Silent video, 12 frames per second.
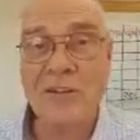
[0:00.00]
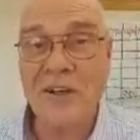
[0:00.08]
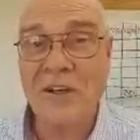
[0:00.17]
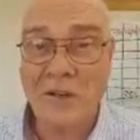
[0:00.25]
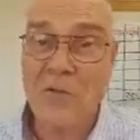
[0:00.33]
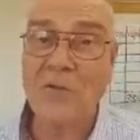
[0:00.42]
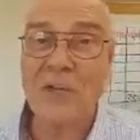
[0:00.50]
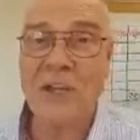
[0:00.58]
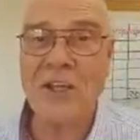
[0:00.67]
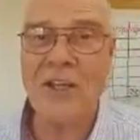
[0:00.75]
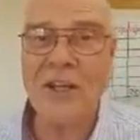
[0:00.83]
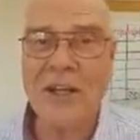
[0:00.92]
going to do for
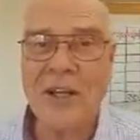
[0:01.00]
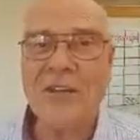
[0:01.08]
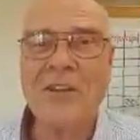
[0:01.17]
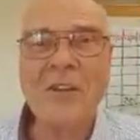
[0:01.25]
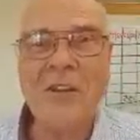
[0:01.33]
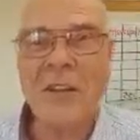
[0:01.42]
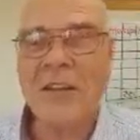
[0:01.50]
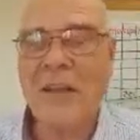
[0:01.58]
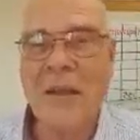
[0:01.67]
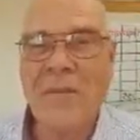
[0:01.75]
you. They're going to, I